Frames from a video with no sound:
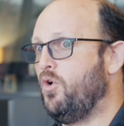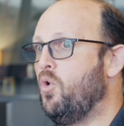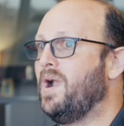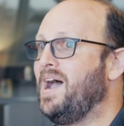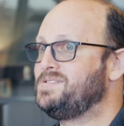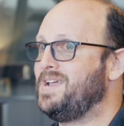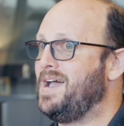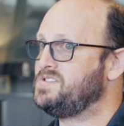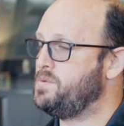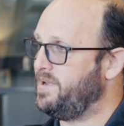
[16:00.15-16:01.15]
or has to
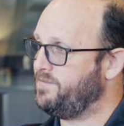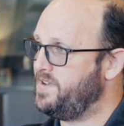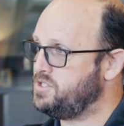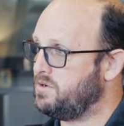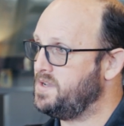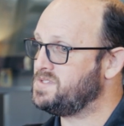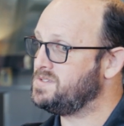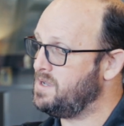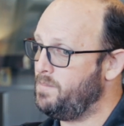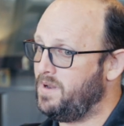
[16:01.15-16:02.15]
ask the beneficiaries, and some